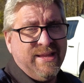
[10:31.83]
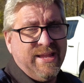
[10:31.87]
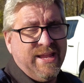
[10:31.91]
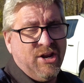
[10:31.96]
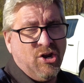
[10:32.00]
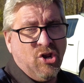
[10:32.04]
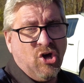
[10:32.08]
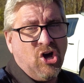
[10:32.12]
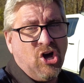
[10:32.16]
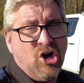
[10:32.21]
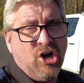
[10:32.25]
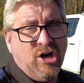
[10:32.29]

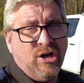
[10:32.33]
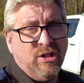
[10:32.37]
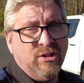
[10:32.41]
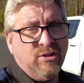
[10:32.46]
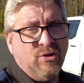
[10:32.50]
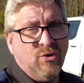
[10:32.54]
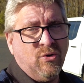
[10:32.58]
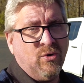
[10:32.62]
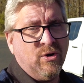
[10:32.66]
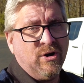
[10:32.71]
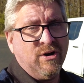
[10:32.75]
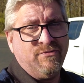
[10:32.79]
at
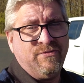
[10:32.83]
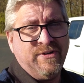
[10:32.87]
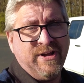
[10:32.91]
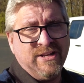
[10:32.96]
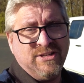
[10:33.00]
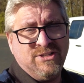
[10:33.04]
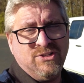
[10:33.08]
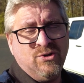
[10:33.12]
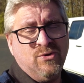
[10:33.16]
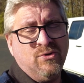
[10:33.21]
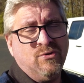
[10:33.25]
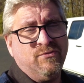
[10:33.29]
all, or if
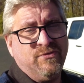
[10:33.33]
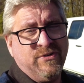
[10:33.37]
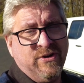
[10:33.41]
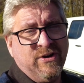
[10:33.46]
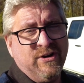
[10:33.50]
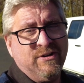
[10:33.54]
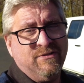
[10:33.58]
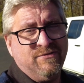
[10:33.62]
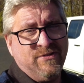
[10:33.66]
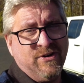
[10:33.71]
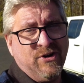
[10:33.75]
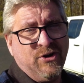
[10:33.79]
I do,
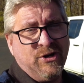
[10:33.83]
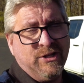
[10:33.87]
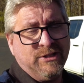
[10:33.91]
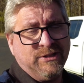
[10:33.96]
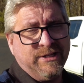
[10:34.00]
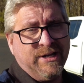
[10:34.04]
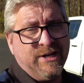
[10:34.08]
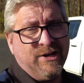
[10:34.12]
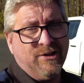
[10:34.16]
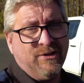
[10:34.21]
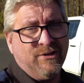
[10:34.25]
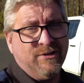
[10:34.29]
very, very
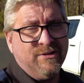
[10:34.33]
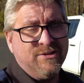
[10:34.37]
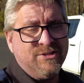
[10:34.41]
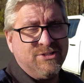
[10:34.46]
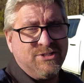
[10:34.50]
little.